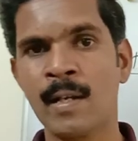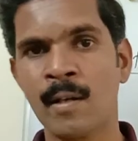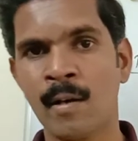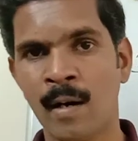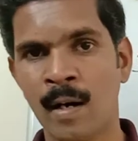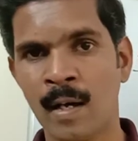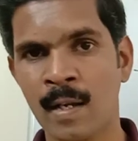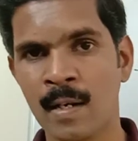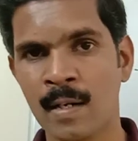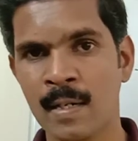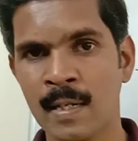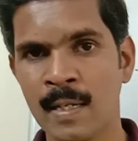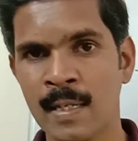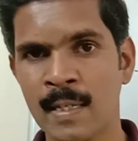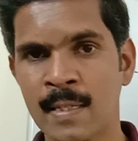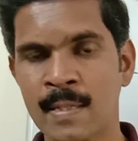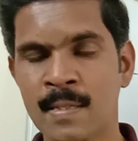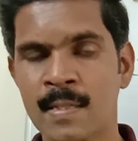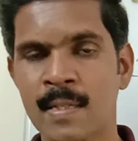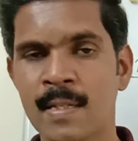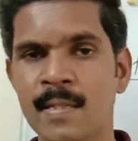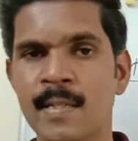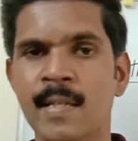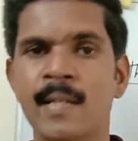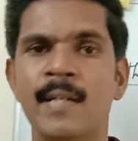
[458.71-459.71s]
RNA is
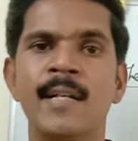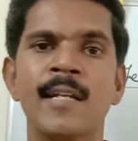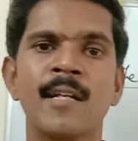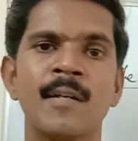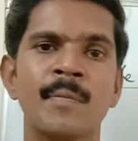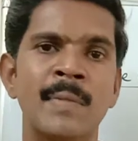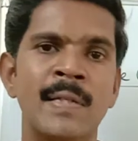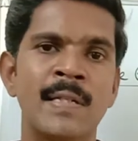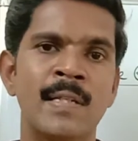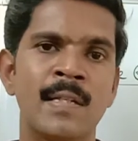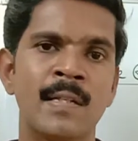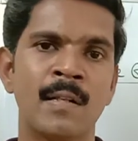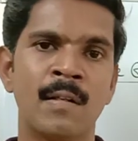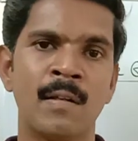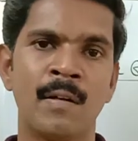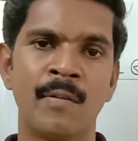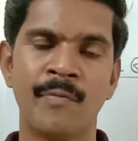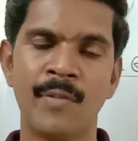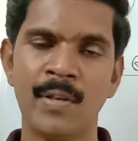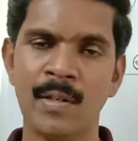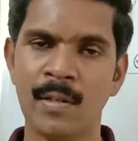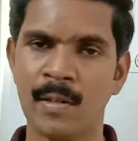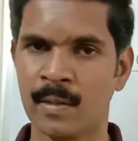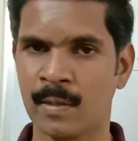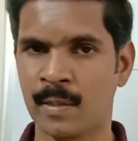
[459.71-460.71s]
the genetic material of
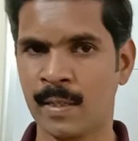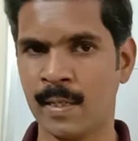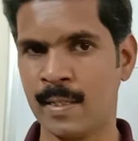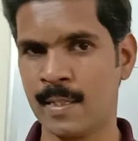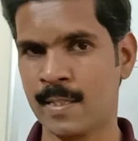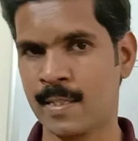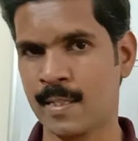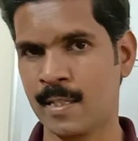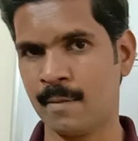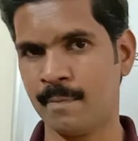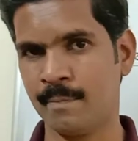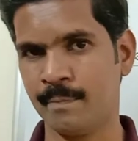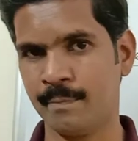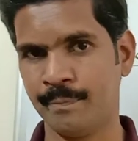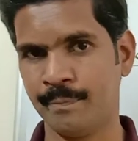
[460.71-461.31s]
an organism.